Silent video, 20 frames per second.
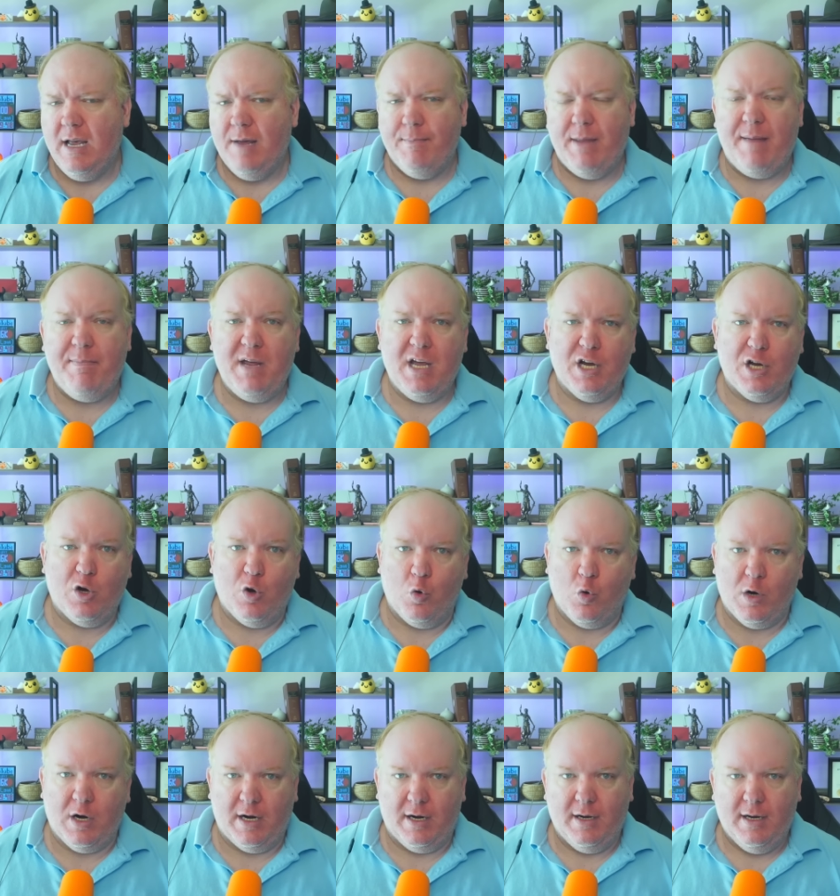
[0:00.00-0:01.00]
Maybe a
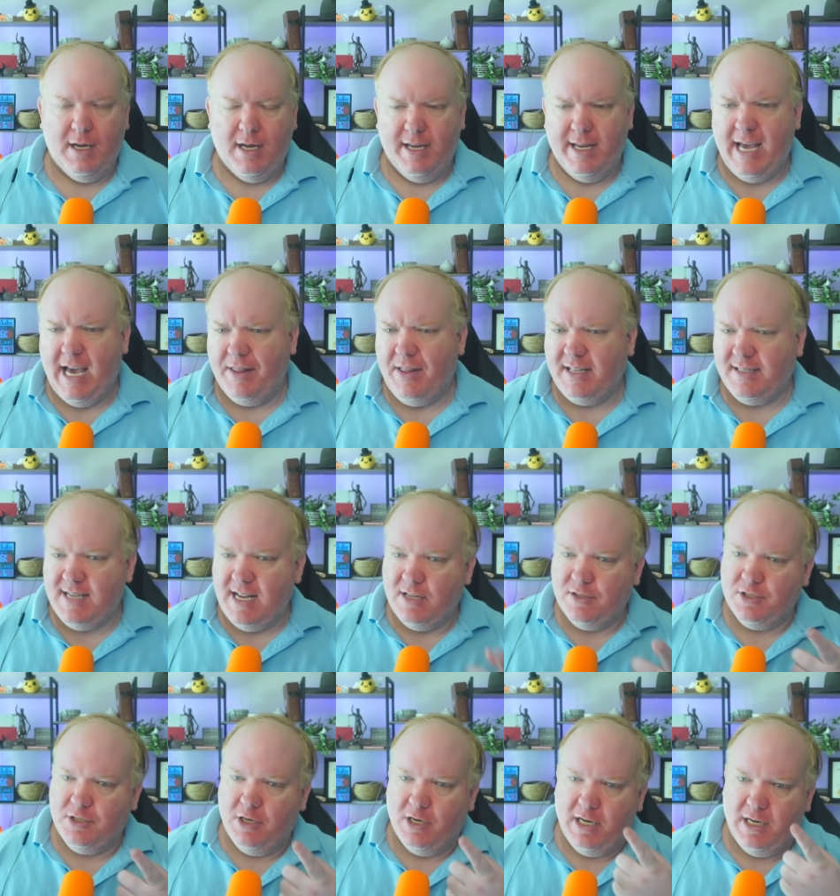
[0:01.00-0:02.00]
court. Yeah, that
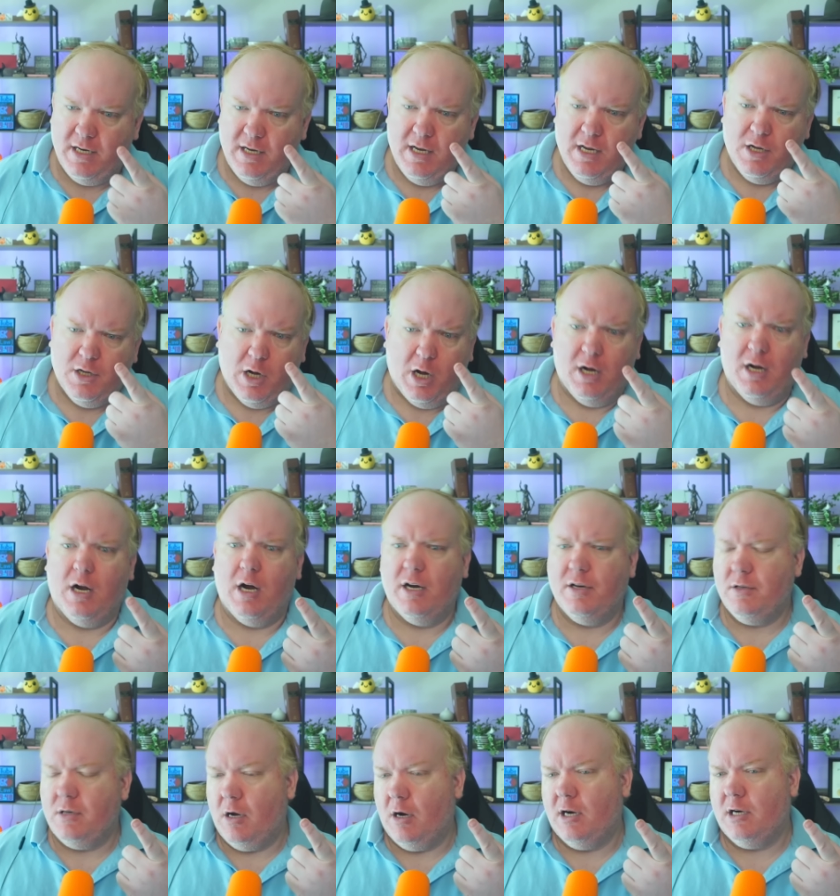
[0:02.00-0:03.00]
sounds good.
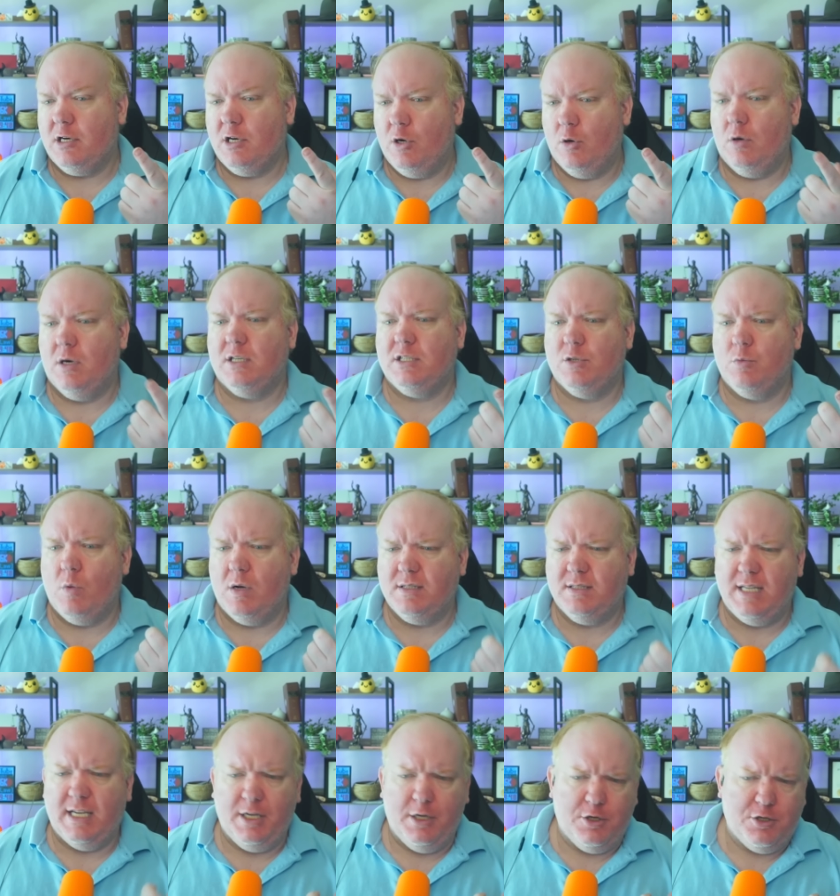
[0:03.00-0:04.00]
Aren't aren't courts
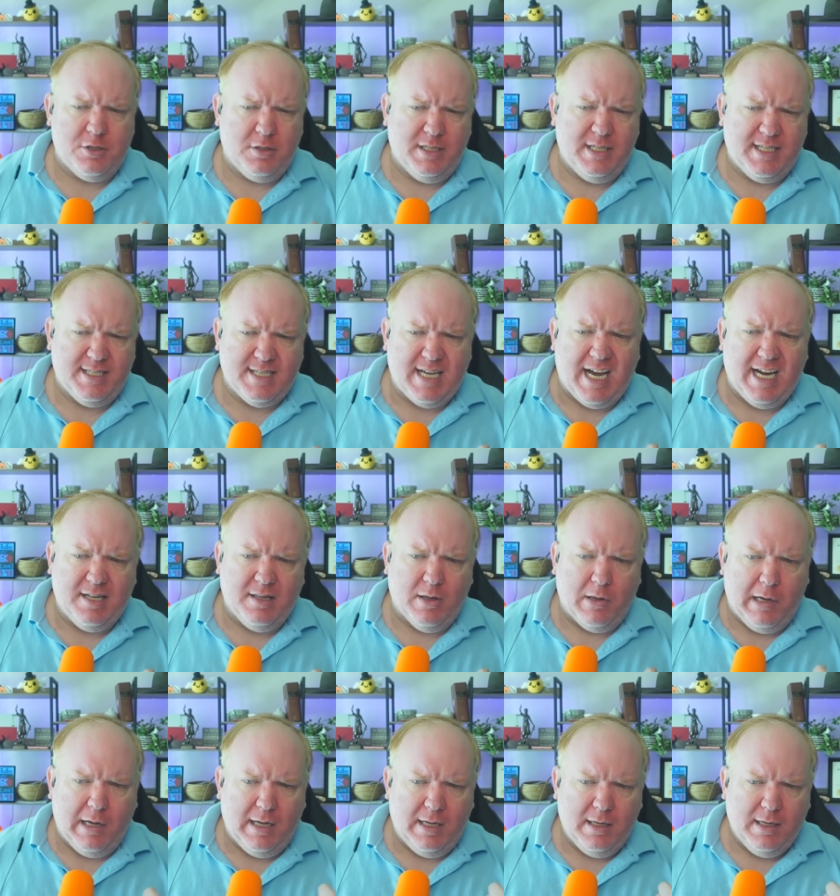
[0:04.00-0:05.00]
ones that usually decide
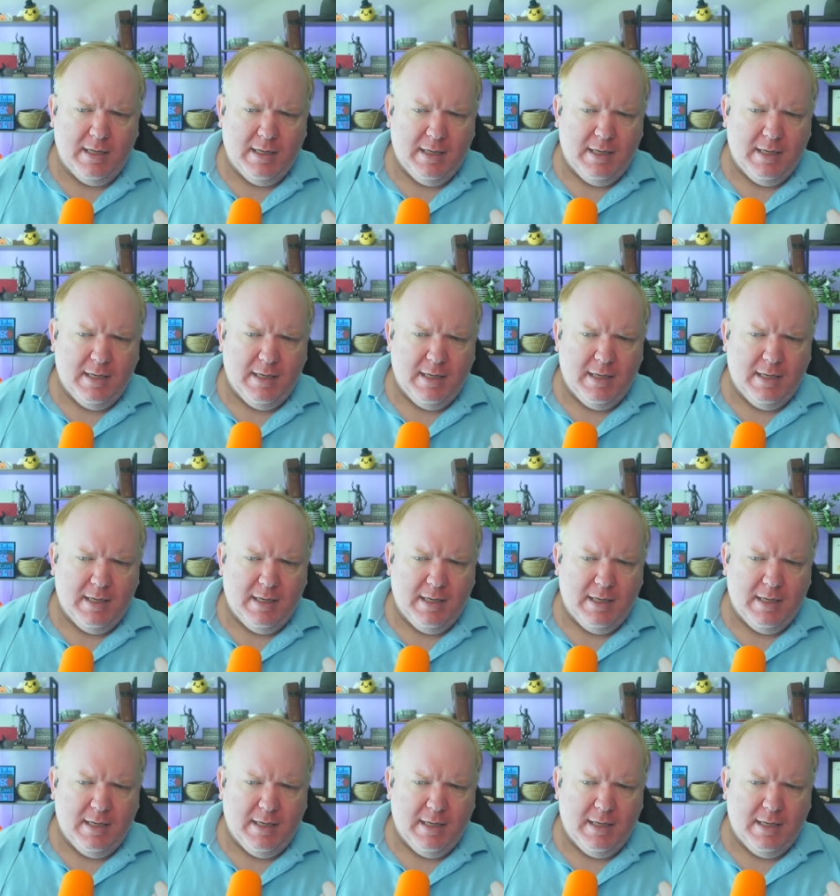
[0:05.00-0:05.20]
law?